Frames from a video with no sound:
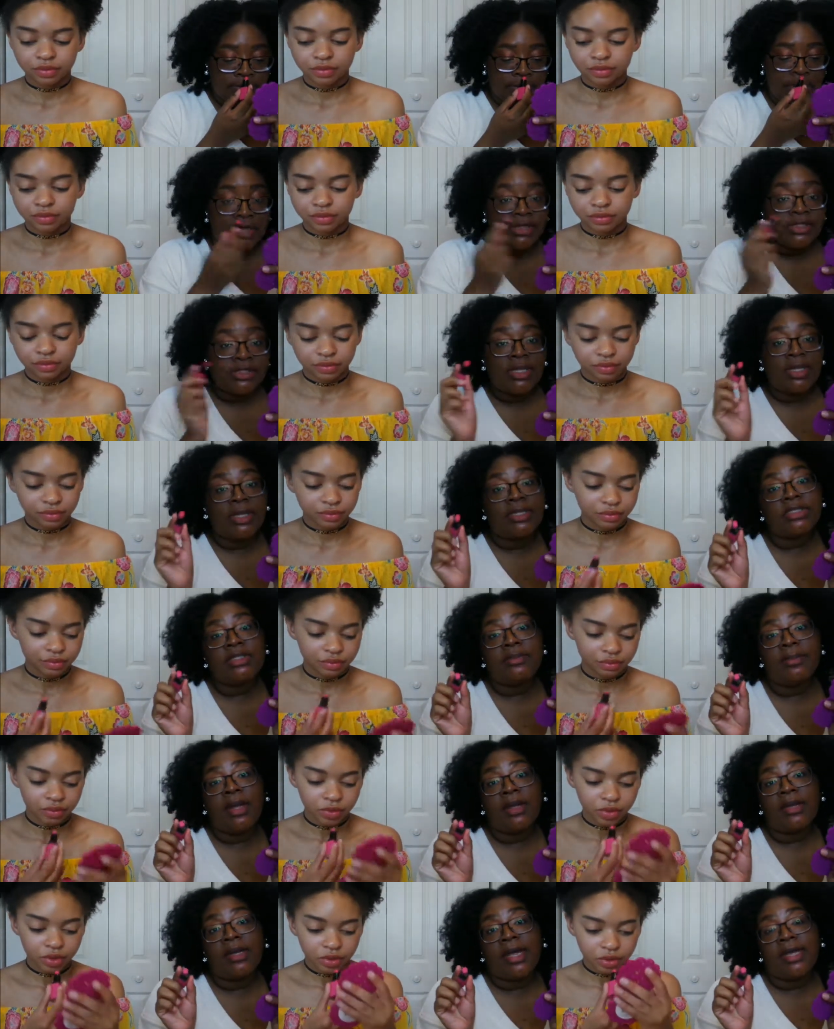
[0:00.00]
Speaker 1: Can I just say they
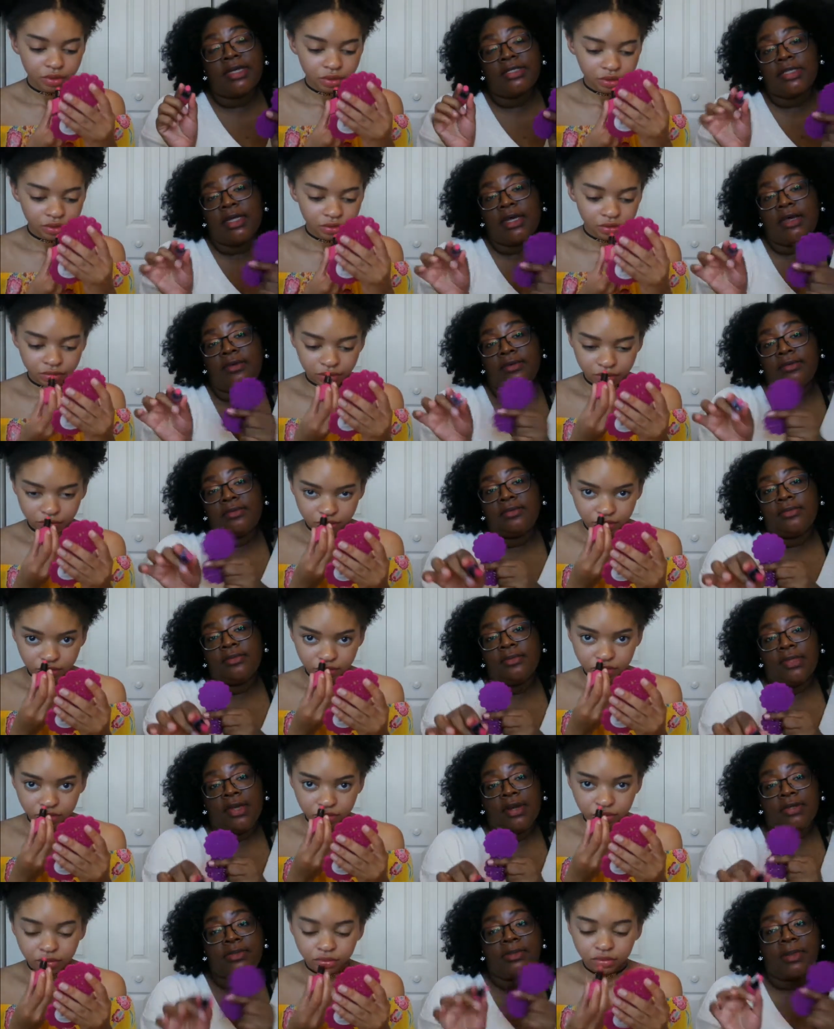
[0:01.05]
smell nice though?
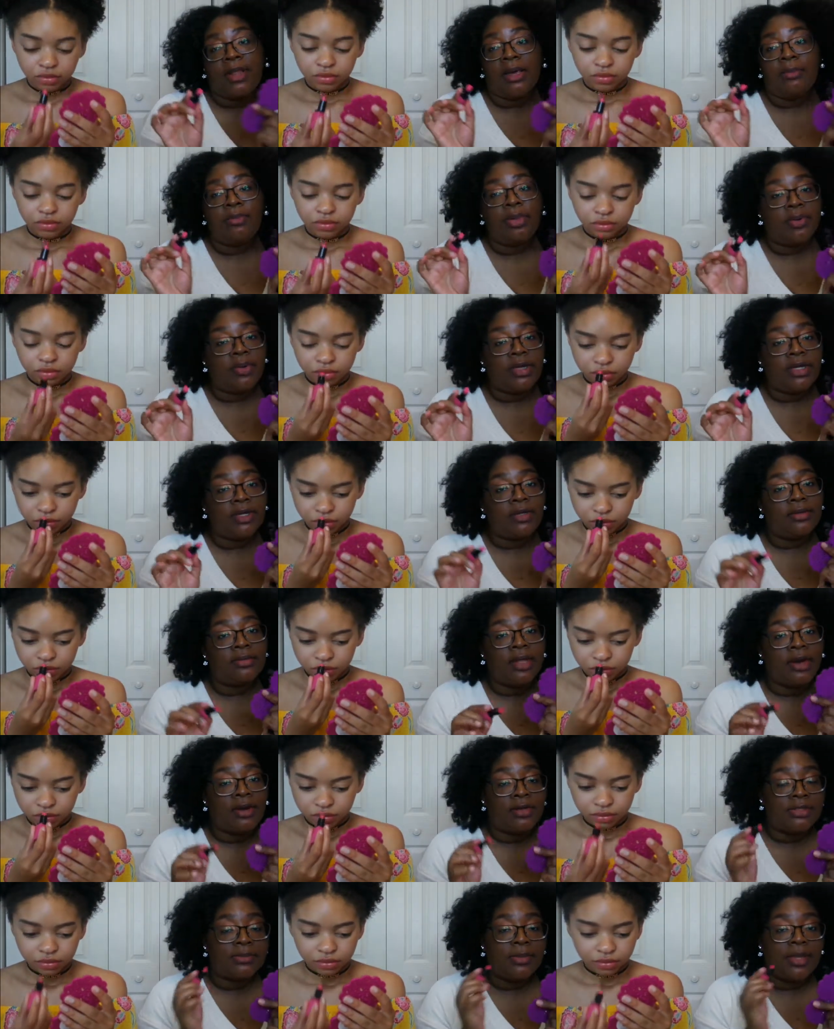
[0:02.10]
They don't smell like booty.
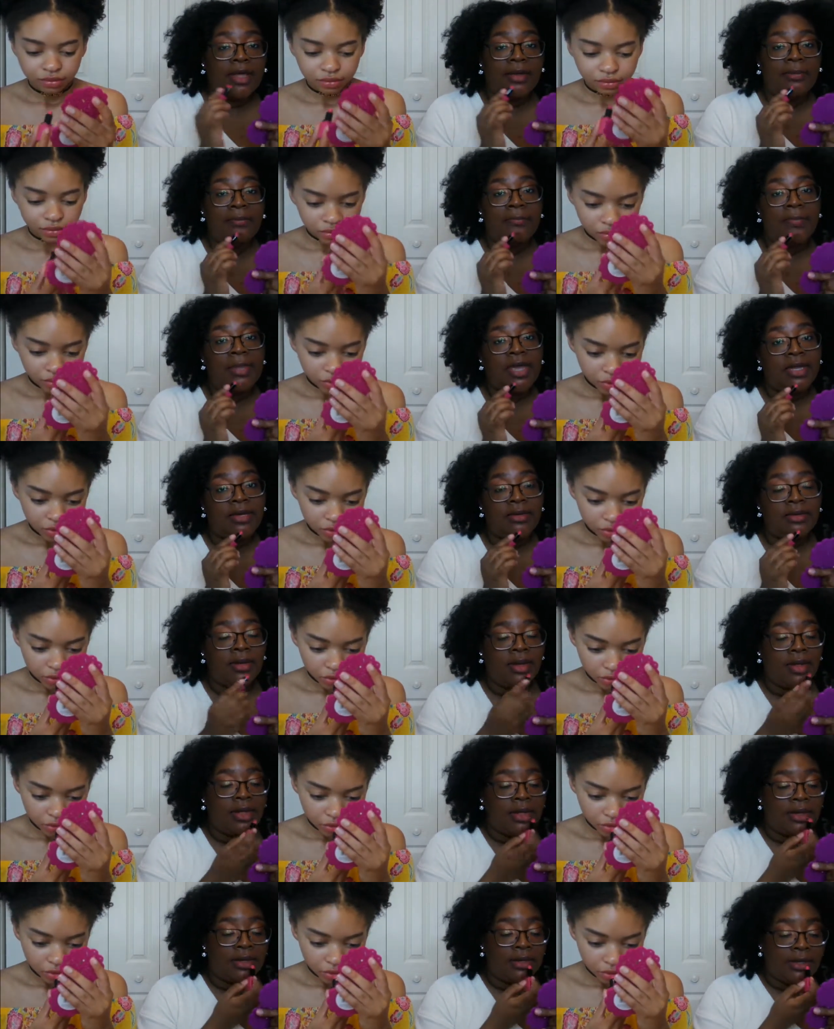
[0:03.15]
They don't smell like mint
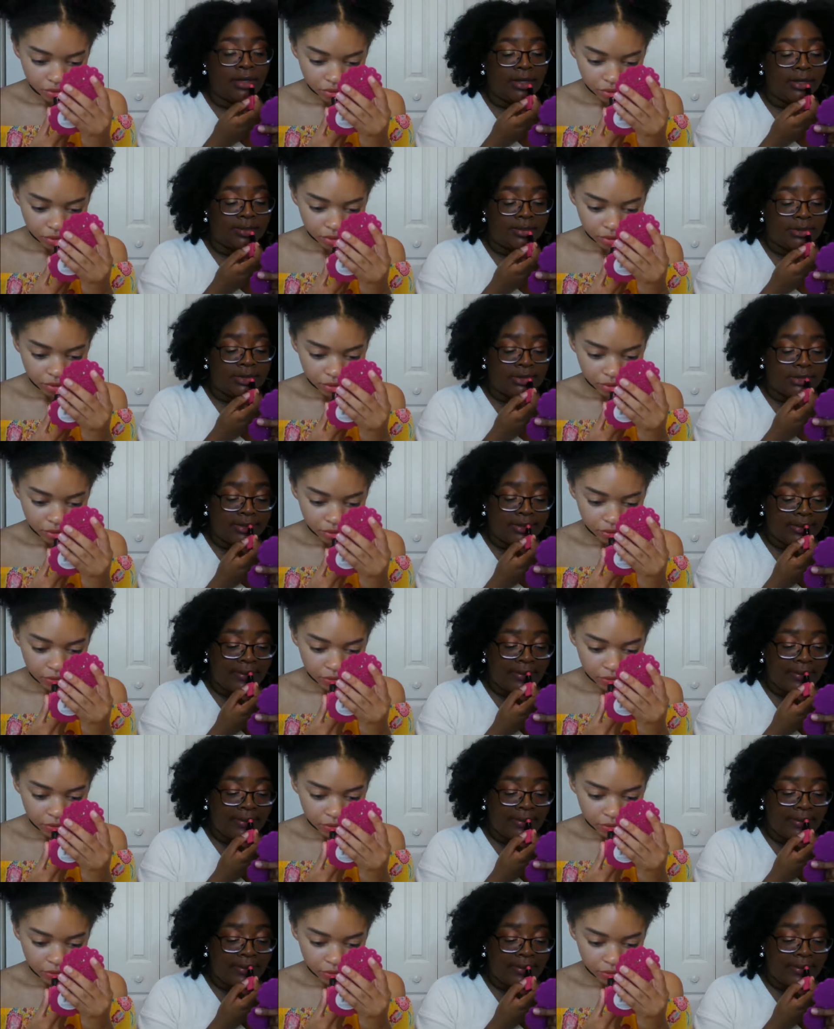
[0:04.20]
and lips.